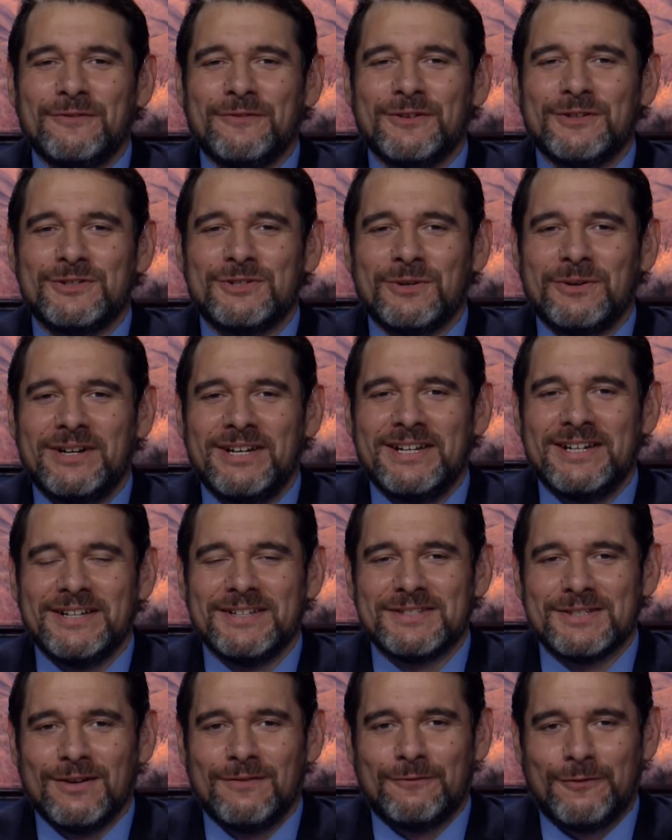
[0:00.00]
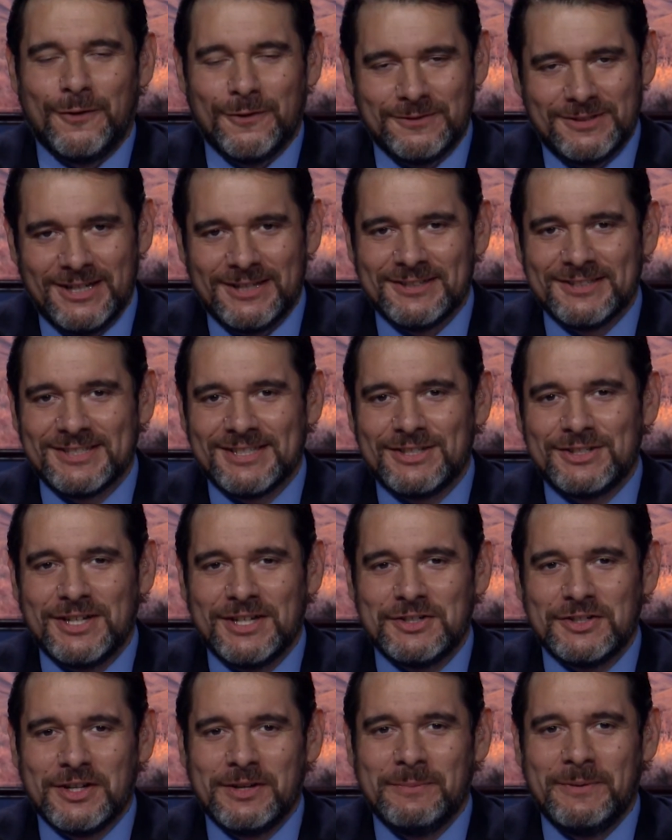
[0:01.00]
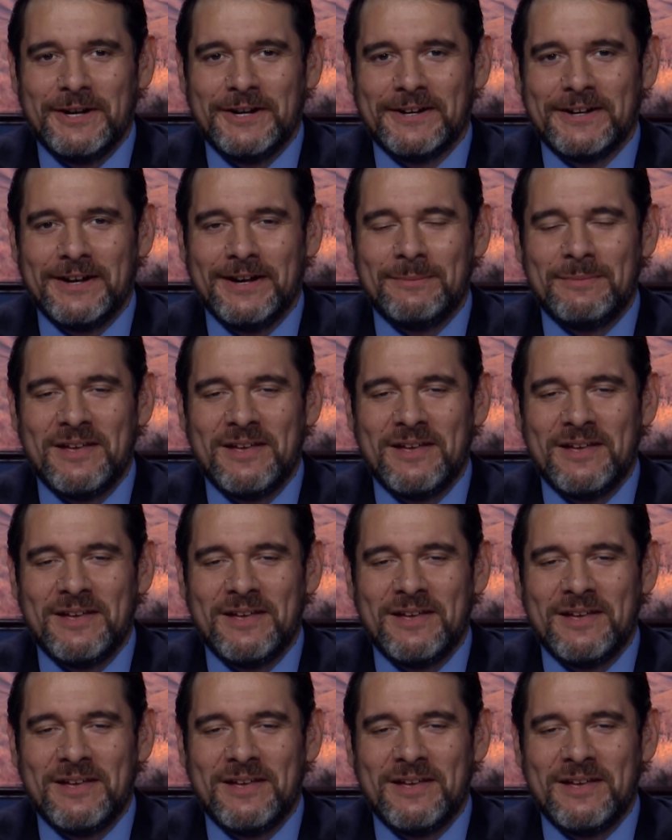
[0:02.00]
you for joining us on Fronteras to Changing America.